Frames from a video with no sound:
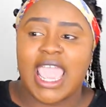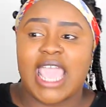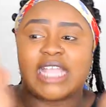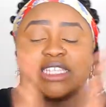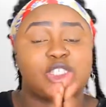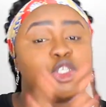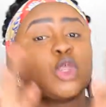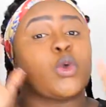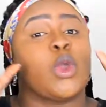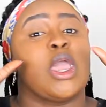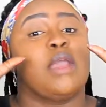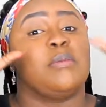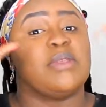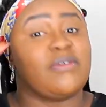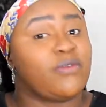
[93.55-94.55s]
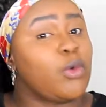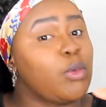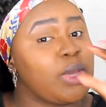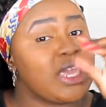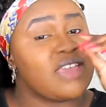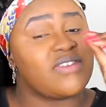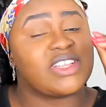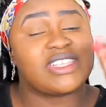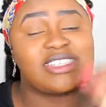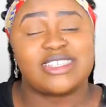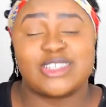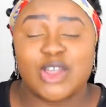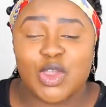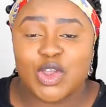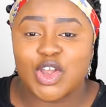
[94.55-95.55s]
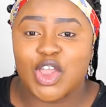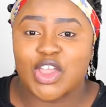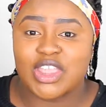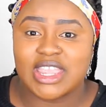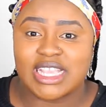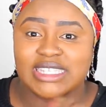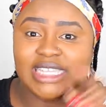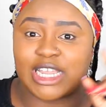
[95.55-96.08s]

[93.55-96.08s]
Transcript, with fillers: And so before we even start on this,